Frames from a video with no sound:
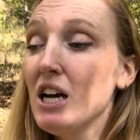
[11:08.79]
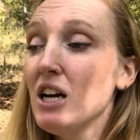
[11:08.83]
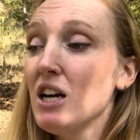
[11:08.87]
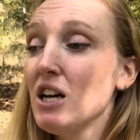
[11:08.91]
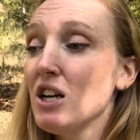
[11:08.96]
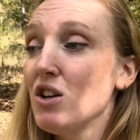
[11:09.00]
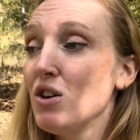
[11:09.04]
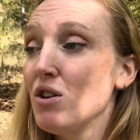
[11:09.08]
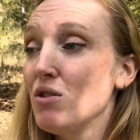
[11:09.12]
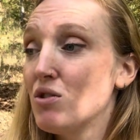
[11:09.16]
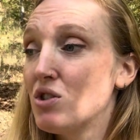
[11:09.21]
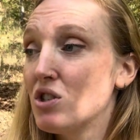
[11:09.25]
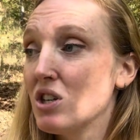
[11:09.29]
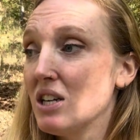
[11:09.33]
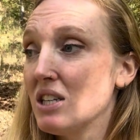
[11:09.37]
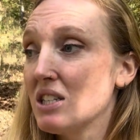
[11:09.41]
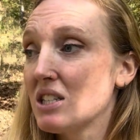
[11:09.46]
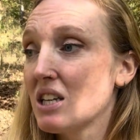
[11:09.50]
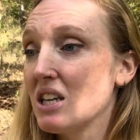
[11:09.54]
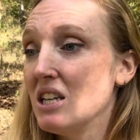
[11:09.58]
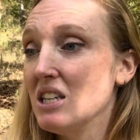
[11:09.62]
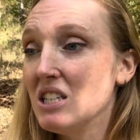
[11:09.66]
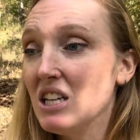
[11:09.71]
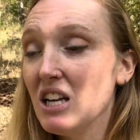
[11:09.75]
You just
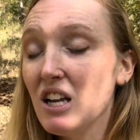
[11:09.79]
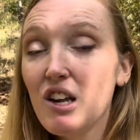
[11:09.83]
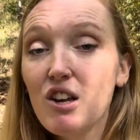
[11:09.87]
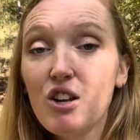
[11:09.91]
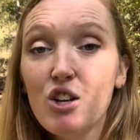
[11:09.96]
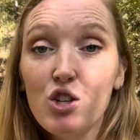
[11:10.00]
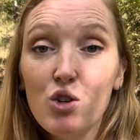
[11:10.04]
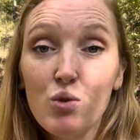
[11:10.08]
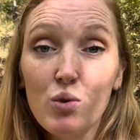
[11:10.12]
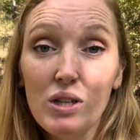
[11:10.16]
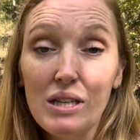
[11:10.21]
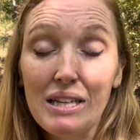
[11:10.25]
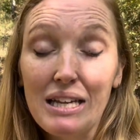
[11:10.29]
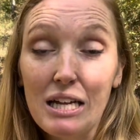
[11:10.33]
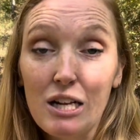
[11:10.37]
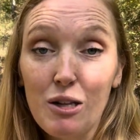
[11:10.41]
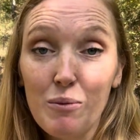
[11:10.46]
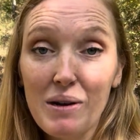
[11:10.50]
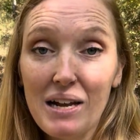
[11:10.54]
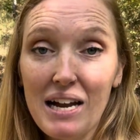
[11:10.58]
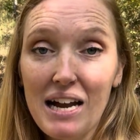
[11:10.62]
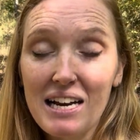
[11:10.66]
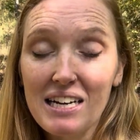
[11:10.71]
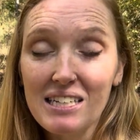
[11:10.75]
continue to do a little
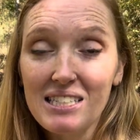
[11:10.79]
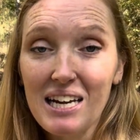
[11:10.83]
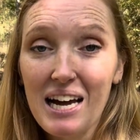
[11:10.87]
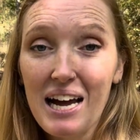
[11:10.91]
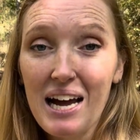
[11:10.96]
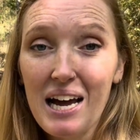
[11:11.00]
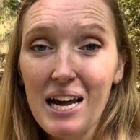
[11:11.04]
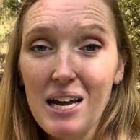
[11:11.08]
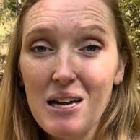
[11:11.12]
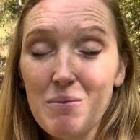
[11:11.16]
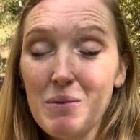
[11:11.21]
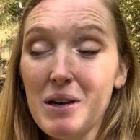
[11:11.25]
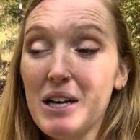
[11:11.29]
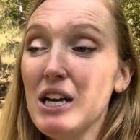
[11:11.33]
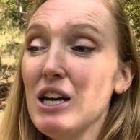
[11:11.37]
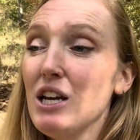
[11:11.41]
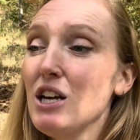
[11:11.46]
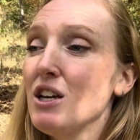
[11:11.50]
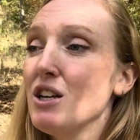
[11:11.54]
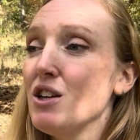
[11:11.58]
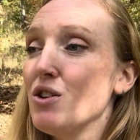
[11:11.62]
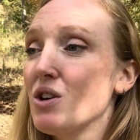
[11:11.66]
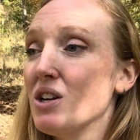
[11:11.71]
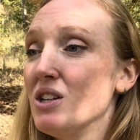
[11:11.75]
bit at a time.
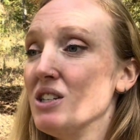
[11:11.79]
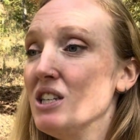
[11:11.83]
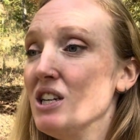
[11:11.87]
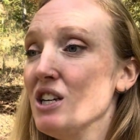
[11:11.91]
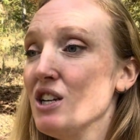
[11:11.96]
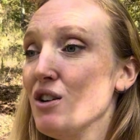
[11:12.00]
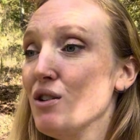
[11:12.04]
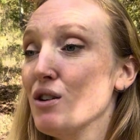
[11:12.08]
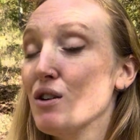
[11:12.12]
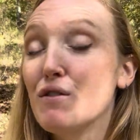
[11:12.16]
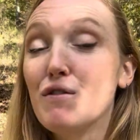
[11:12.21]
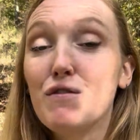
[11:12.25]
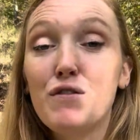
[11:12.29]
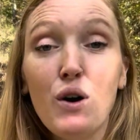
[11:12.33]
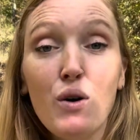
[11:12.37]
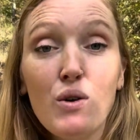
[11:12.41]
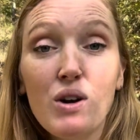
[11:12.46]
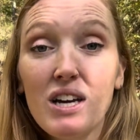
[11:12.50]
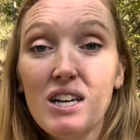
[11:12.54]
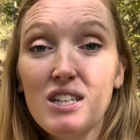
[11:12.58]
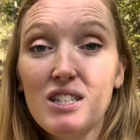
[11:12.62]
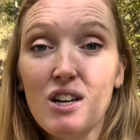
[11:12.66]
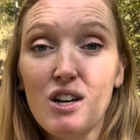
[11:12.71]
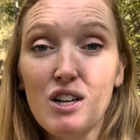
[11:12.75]
You continue to
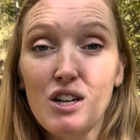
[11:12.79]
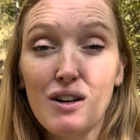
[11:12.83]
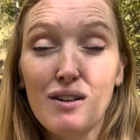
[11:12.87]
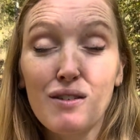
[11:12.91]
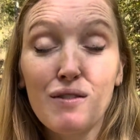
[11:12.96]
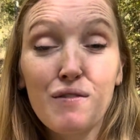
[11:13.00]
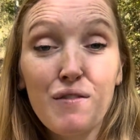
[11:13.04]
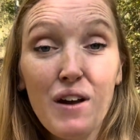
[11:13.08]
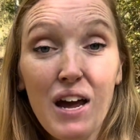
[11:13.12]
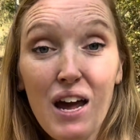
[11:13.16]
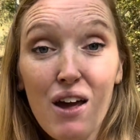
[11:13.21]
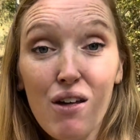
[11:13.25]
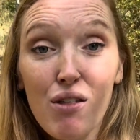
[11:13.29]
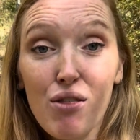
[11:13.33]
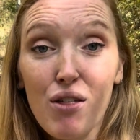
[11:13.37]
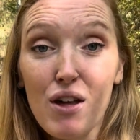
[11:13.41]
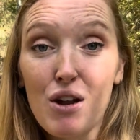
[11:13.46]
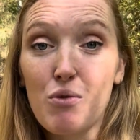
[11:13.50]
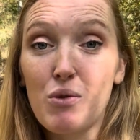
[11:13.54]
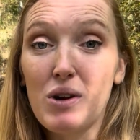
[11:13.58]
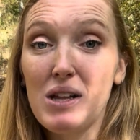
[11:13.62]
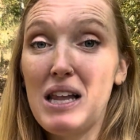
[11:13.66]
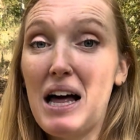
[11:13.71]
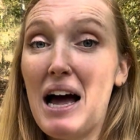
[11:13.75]
focus on your faith and
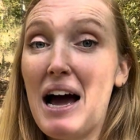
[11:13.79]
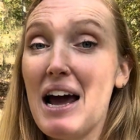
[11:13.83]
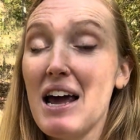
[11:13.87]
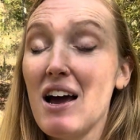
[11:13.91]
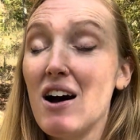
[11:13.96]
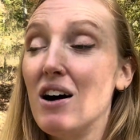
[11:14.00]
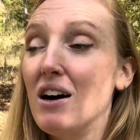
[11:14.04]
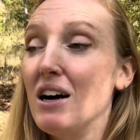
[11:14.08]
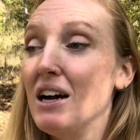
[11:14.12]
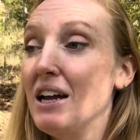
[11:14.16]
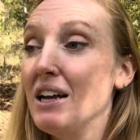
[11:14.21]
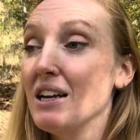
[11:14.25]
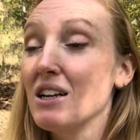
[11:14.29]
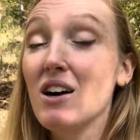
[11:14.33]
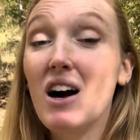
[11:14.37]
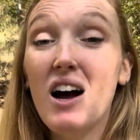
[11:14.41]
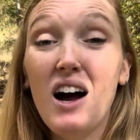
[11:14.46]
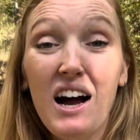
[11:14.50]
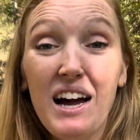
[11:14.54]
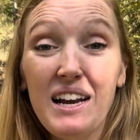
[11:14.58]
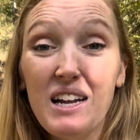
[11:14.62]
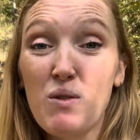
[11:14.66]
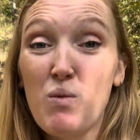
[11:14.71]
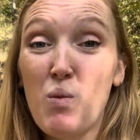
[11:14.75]
rely on
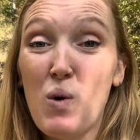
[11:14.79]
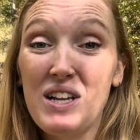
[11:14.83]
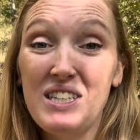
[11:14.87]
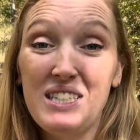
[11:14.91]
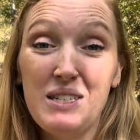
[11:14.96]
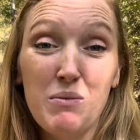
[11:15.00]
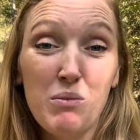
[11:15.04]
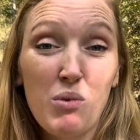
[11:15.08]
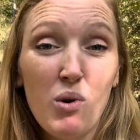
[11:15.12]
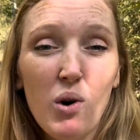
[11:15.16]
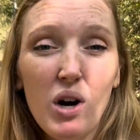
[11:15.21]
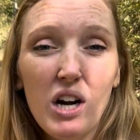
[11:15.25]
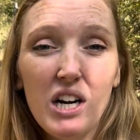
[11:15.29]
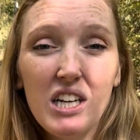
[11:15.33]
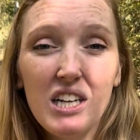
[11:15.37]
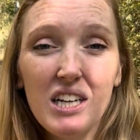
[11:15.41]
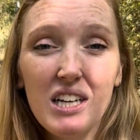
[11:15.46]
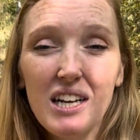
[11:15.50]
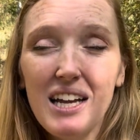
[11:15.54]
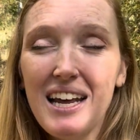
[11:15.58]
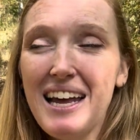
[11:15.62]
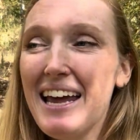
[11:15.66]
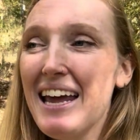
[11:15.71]
God and what's important.